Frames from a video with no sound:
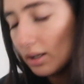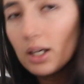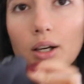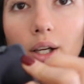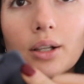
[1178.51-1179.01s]
I
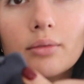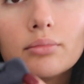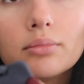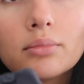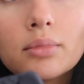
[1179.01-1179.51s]
don't know.
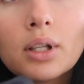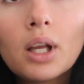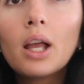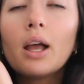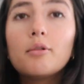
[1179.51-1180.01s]

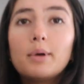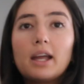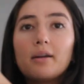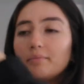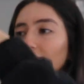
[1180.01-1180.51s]
But yeah,